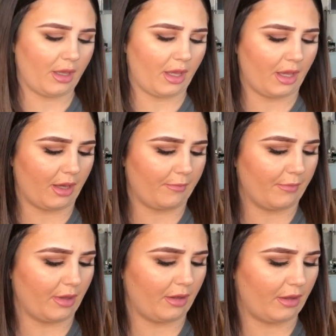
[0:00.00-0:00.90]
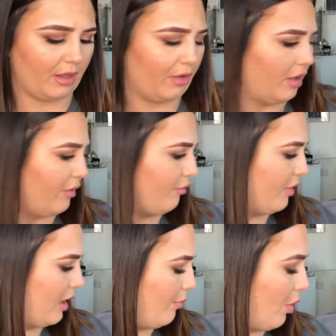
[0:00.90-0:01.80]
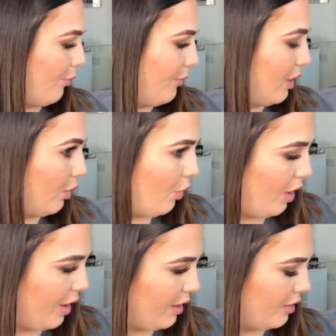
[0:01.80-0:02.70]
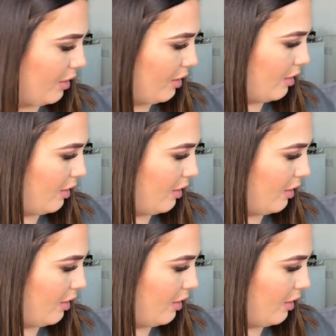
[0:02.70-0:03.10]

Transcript: Another really popular one.